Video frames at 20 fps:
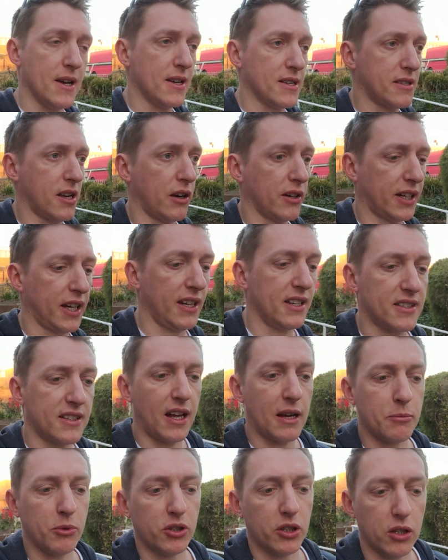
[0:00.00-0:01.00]
so I'll get his
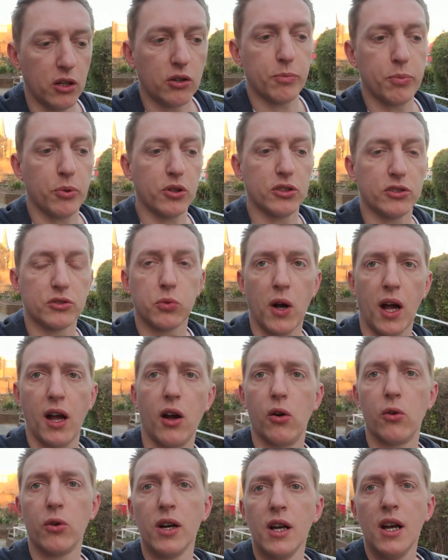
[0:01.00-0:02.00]
name on the logbook as
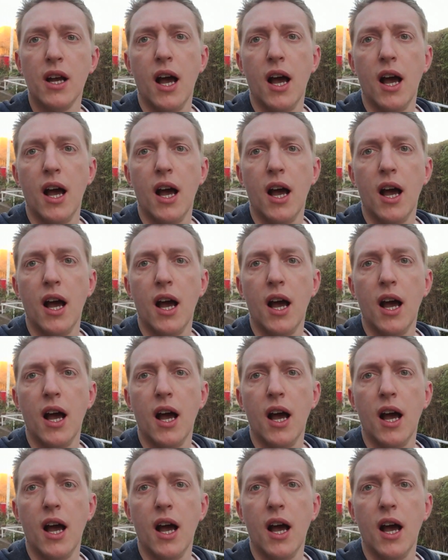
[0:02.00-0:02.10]
well.